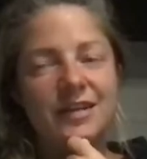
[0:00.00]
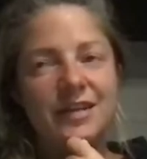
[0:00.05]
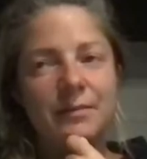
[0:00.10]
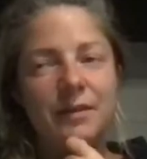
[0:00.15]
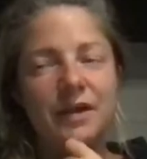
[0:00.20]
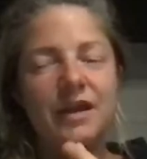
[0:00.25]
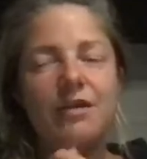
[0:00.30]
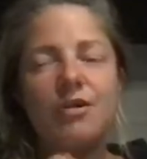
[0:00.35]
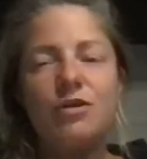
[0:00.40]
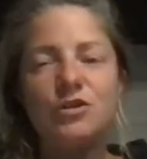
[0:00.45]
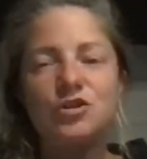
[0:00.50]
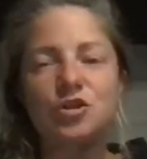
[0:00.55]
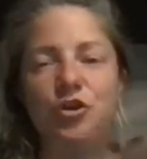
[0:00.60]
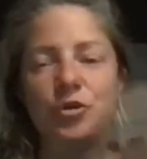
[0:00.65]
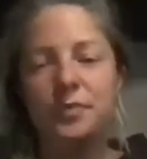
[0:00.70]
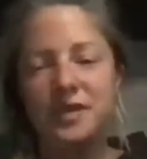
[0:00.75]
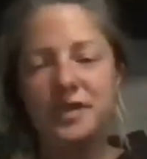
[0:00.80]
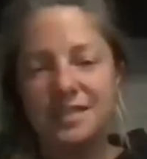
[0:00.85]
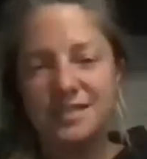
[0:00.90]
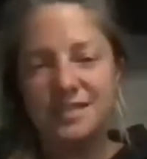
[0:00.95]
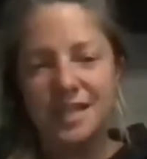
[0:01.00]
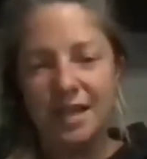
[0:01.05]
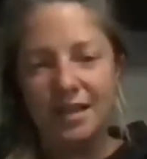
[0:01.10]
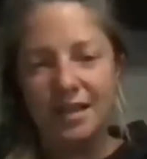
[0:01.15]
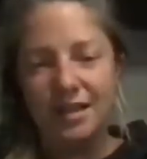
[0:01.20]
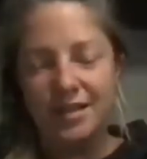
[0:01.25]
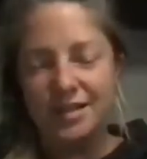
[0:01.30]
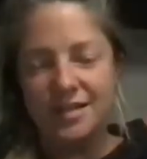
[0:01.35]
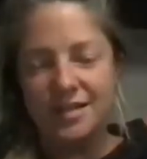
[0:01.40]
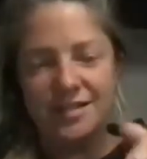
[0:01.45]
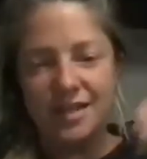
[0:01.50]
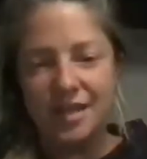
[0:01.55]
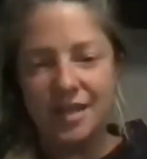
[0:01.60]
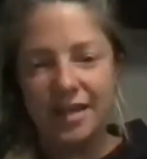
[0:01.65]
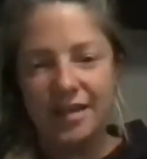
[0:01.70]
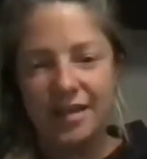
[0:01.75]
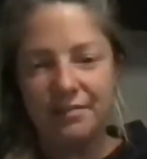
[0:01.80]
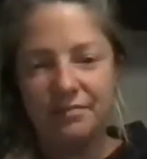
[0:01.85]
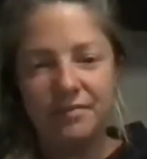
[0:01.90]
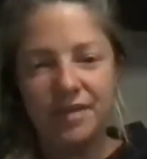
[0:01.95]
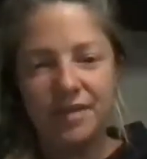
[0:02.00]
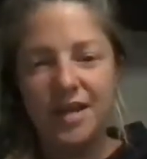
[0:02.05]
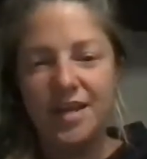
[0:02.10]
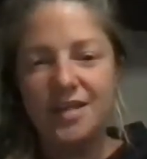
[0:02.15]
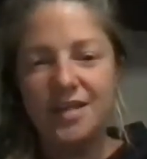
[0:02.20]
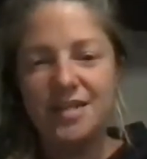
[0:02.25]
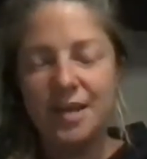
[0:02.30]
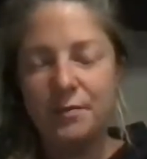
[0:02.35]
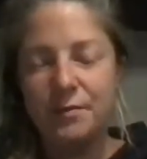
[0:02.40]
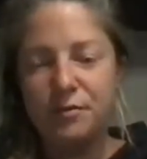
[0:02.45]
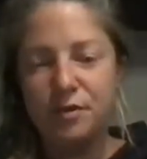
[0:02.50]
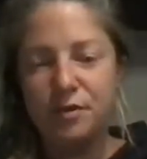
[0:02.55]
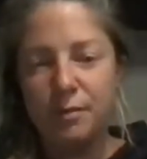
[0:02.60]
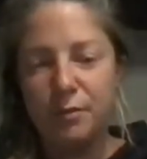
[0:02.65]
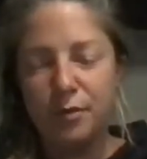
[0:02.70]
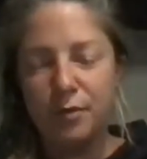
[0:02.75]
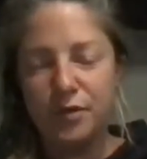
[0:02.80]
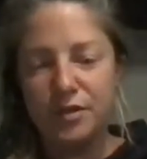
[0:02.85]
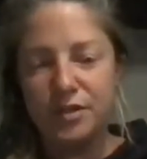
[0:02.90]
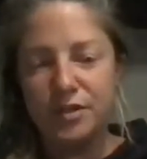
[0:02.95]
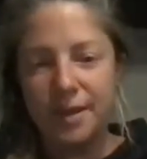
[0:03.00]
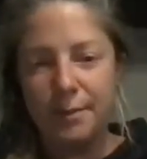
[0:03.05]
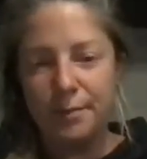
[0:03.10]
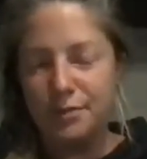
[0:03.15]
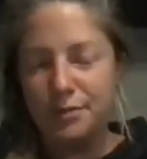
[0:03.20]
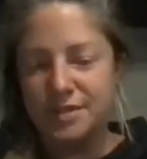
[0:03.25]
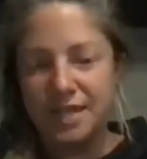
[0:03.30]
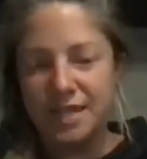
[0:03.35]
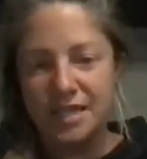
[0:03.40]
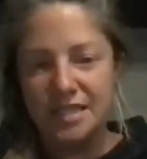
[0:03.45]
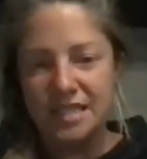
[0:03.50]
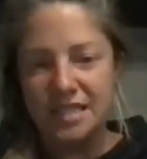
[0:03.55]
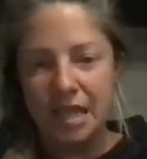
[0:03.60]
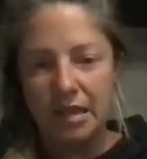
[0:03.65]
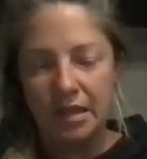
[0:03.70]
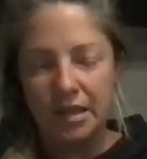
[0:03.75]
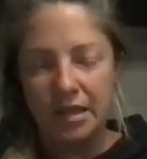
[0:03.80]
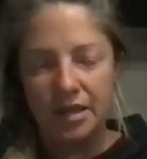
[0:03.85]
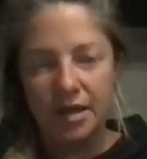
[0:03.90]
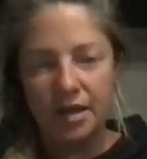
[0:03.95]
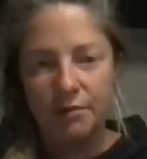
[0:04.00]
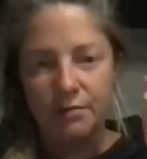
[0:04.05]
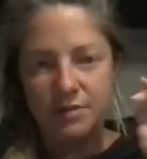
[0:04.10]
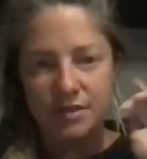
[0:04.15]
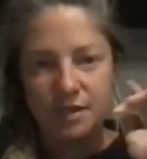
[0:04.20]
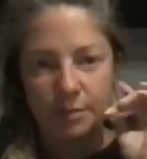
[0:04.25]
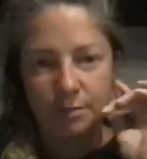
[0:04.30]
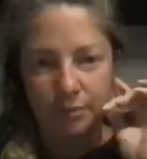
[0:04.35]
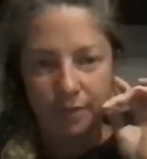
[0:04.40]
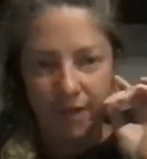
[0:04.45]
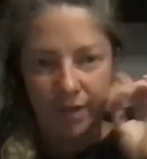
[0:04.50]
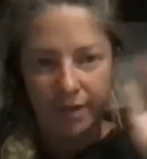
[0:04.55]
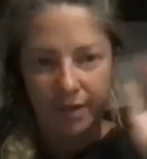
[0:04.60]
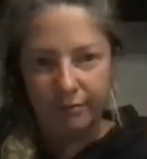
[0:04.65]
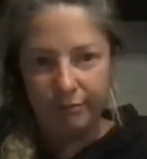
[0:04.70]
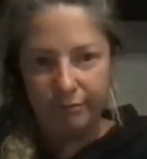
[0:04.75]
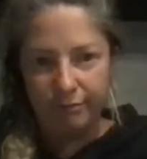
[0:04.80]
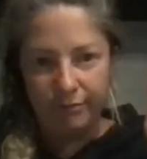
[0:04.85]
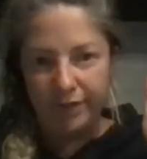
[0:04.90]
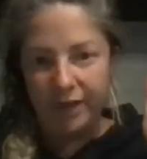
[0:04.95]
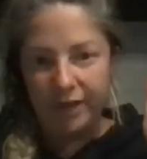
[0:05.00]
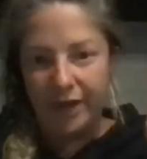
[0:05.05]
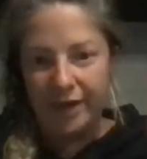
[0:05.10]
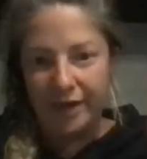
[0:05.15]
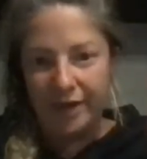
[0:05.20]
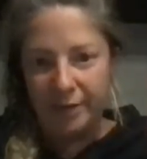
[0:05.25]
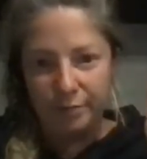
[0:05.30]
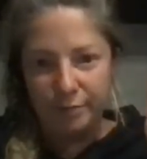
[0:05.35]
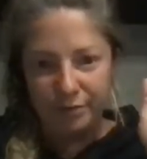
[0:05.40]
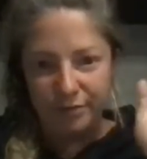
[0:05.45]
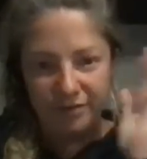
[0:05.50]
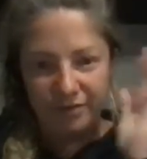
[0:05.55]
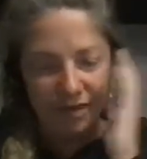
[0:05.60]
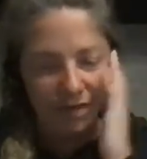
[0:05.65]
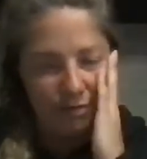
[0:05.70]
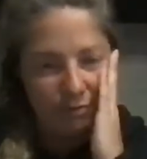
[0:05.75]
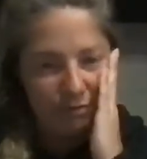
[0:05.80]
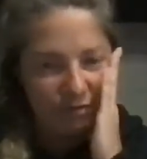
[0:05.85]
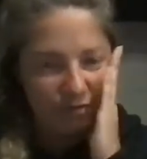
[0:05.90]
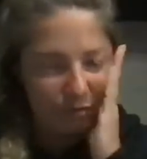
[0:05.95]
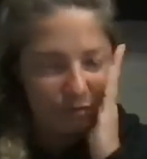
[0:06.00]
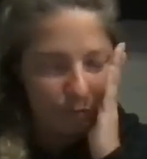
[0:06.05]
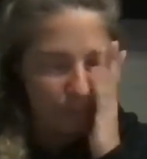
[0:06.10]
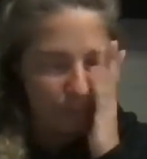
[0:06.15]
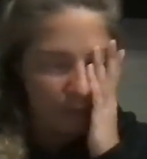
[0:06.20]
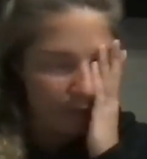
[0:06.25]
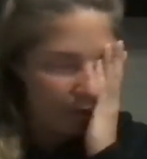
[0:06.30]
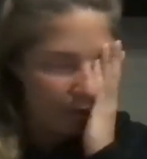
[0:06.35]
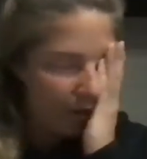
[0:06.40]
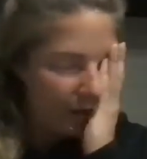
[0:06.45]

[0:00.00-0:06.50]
my uncle told me to sell it. He's like, anytime you're up more than 10%, sell it. I was up like 90%. It was stupid.